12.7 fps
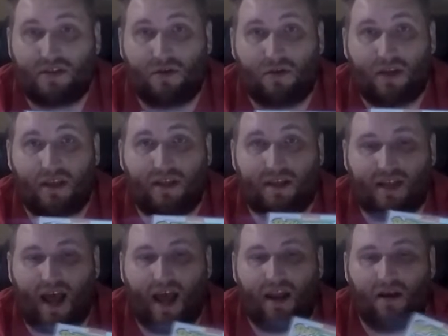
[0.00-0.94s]
stoked to get this
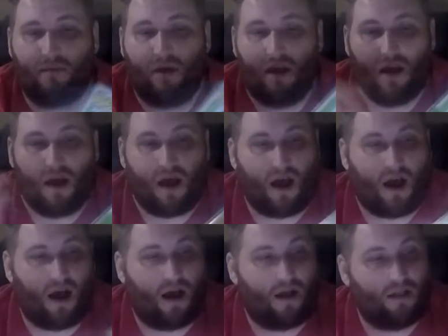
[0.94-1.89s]
item.
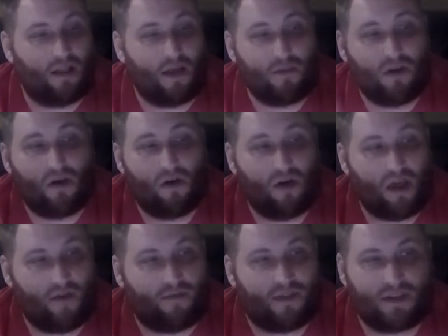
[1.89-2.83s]
Let me know
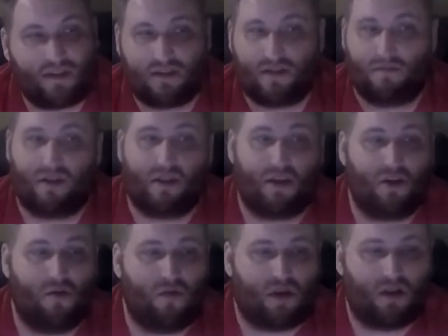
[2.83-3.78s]
if this is something that
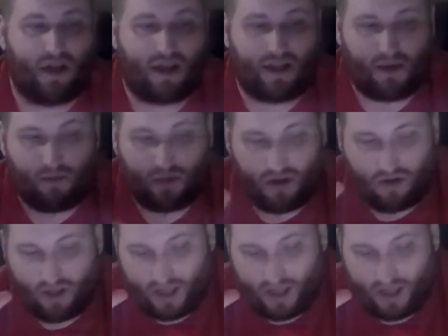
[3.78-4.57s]
you would collect down below.